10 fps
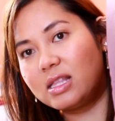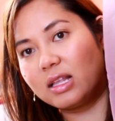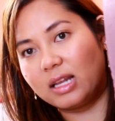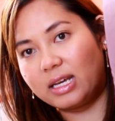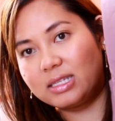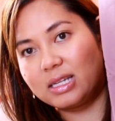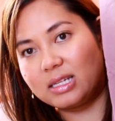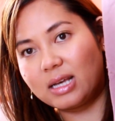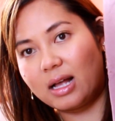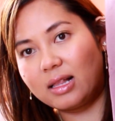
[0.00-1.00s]
the lace
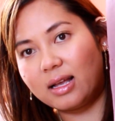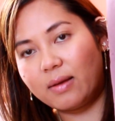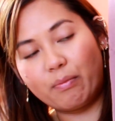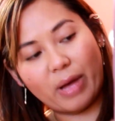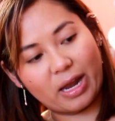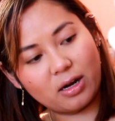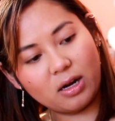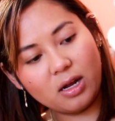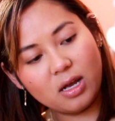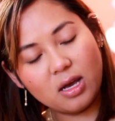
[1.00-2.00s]
detail better